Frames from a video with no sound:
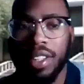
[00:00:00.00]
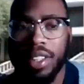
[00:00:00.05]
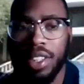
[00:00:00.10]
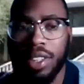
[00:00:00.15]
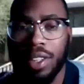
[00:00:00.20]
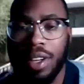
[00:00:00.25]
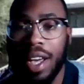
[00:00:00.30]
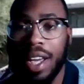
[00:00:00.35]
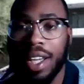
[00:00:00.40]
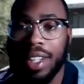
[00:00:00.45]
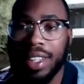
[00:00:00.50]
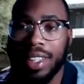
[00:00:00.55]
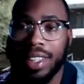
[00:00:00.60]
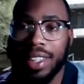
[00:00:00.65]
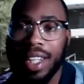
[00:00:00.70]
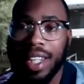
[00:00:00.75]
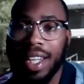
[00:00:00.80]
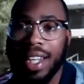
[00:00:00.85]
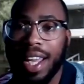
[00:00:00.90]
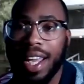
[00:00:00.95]
so I
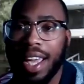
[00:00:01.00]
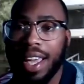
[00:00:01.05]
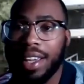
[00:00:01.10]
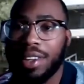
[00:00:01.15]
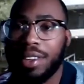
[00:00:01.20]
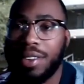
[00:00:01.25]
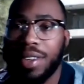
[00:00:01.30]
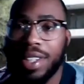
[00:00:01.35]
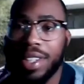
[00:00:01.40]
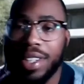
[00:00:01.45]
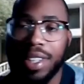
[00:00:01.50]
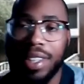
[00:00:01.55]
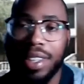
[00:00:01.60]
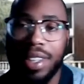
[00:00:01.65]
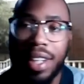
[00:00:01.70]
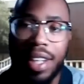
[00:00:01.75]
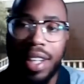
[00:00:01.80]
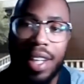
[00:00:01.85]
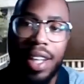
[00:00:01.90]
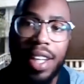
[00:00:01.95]
understand that
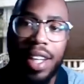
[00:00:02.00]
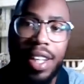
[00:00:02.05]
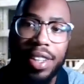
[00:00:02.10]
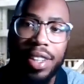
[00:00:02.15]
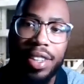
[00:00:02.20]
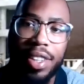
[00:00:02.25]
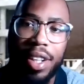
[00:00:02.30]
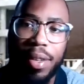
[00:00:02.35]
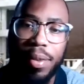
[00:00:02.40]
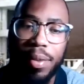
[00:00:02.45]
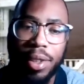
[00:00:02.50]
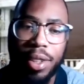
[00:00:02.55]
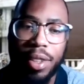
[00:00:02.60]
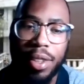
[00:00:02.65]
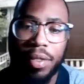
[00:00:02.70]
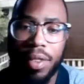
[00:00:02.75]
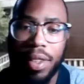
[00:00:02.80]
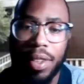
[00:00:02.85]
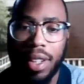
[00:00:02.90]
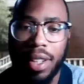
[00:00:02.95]
question in terms
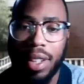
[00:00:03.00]
of